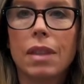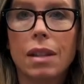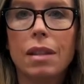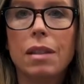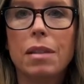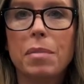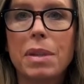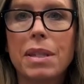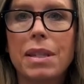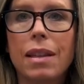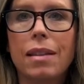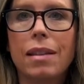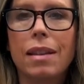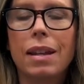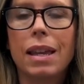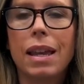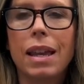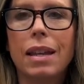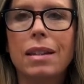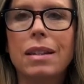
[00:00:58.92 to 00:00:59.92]
Let me say that
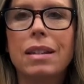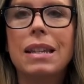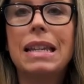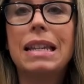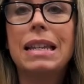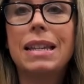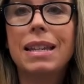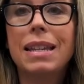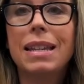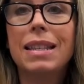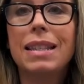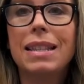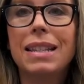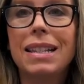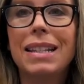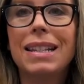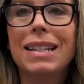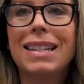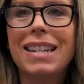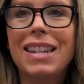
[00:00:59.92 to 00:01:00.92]
again.
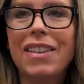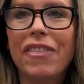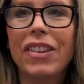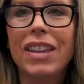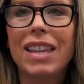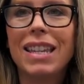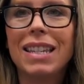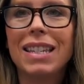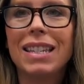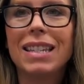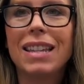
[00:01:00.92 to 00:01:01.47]
Insignificant